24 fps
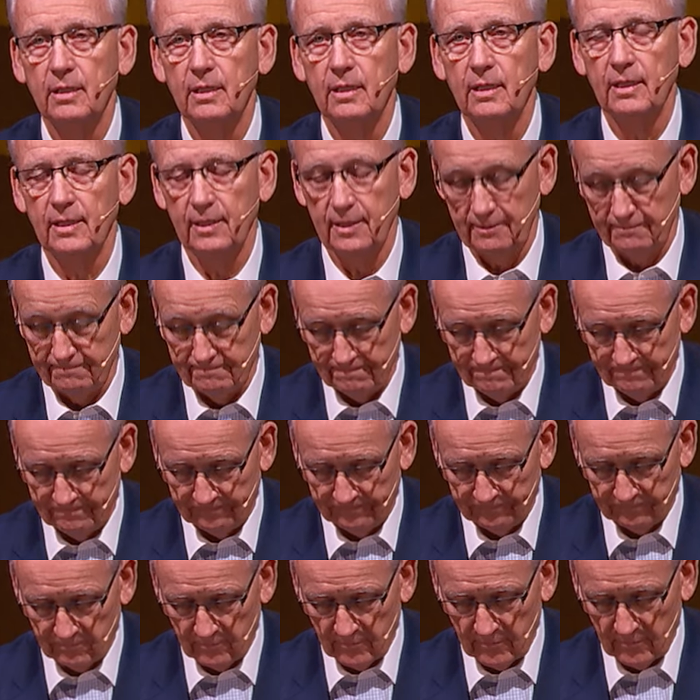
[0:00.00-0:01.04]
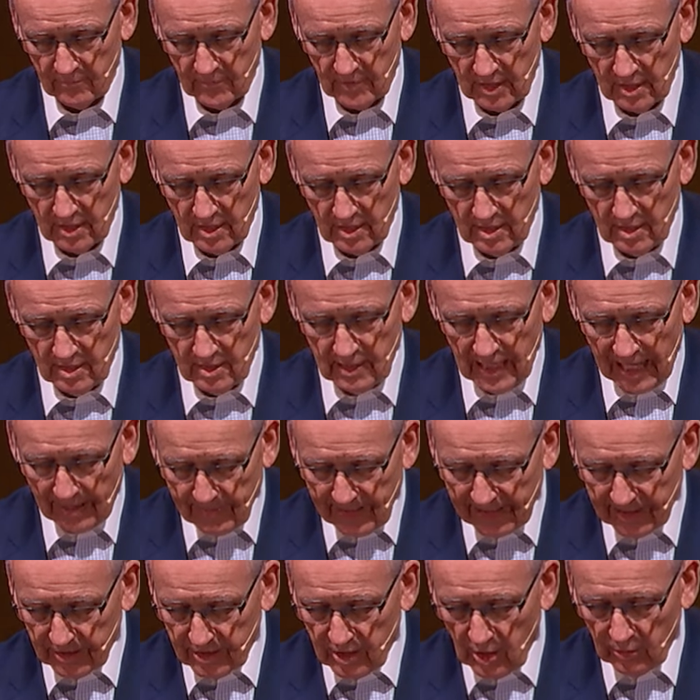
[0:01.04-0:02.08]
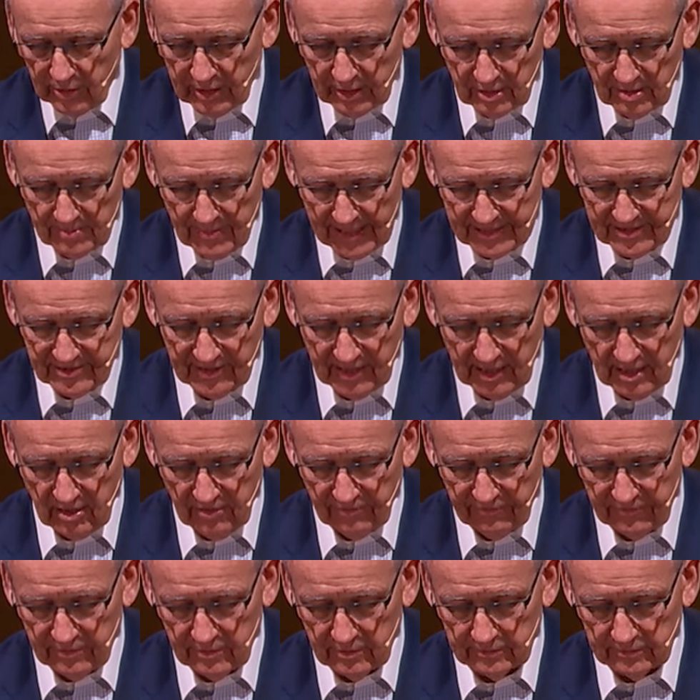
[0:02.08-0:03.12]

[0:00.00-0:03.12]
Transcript: Um, I made a note here to myself.